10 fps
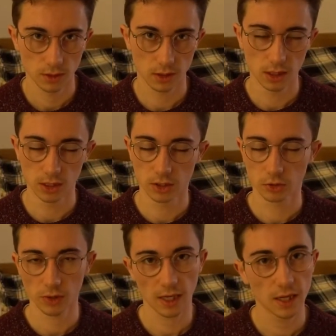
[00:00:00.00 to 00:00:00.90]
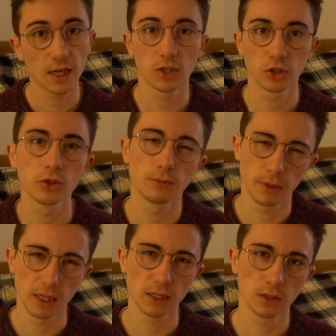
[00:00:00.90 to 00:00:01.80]
the trickier it should
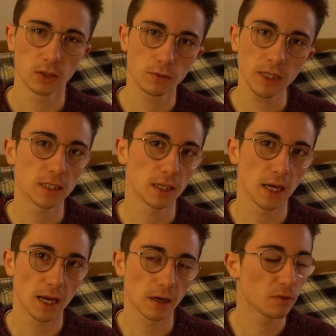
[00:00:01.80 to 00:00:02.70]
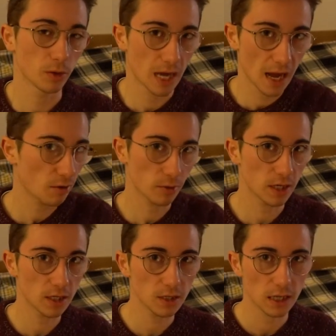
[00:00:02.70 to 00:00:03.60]
be to read it. And if you can
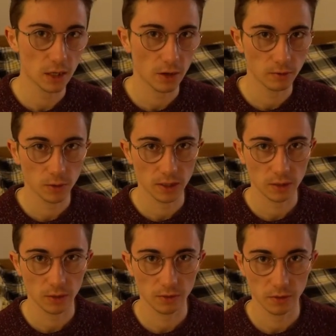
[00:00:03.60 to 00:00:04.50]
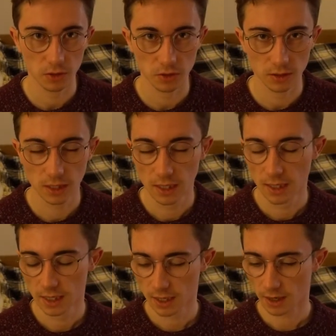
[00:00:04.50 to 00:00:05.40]
read it, then you have 20/20 vision.
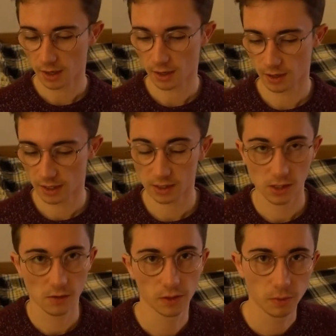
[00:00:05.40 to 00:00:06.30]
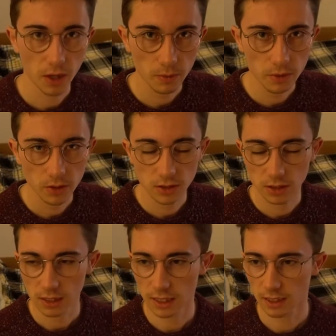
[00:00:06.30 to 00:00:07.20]
It serves a
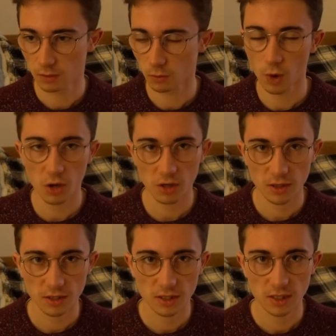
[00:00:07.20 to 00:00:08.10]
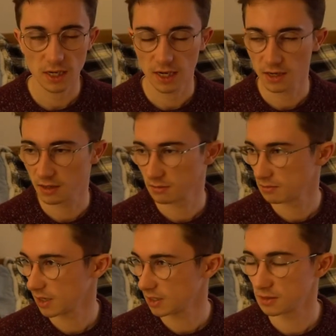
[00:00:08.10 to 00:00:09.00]
purpose, it works,
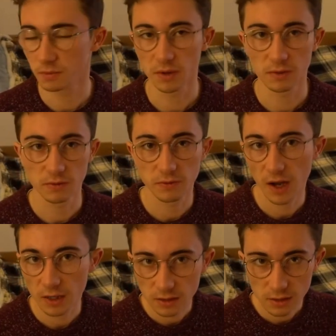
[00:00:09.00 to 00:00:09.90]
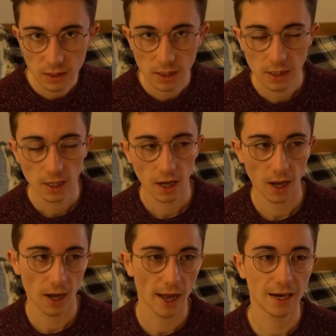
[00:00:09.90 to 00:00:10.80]
it's a bit of fun,
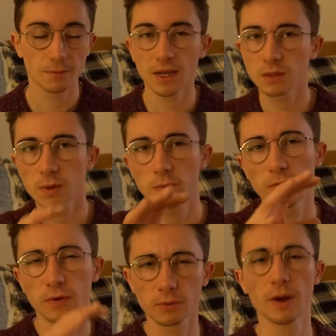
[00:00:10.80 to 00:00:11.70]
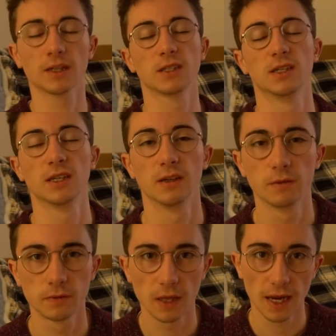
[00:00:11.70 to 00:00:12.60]
and it makes people feel better
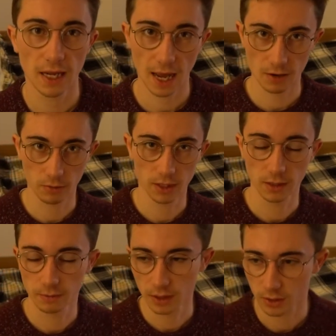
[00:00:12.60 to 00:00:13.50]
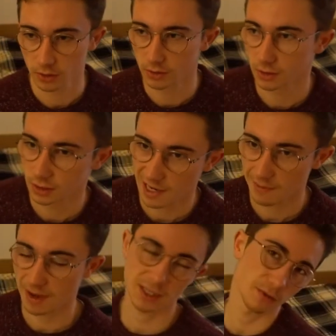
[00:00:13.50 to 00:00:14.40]
if they can read it, because it
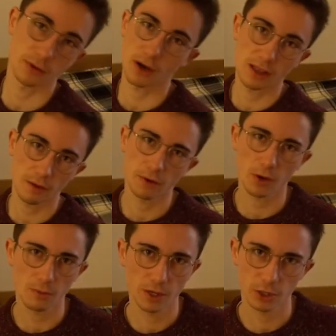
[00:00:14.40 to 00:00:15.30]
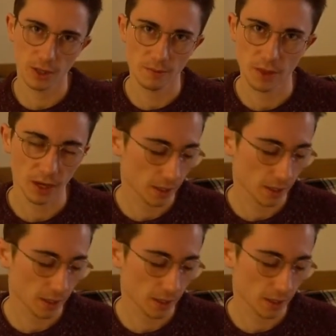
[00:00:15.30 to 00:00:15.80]
makes them feel like they've accomplished something.